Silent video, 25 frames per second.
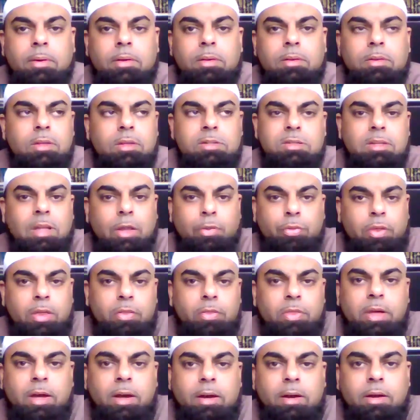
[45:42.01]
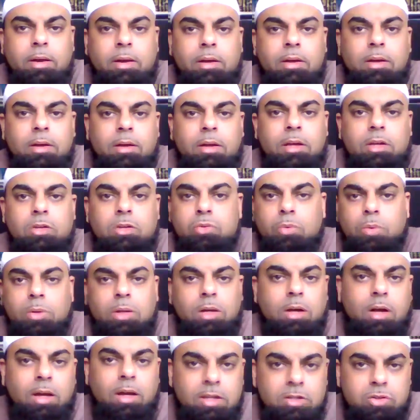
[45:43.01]
There's nothing there. He's only
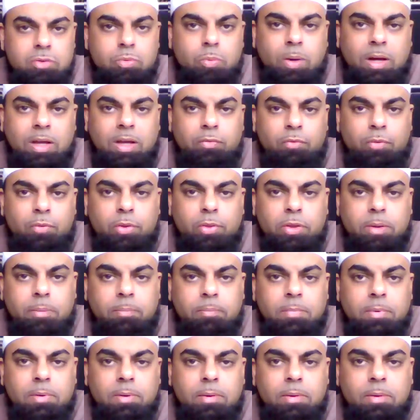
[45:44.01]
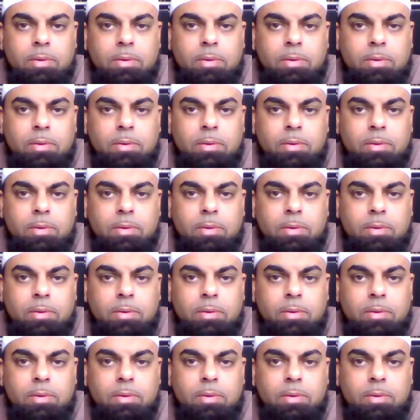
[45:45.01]
got his wife with him.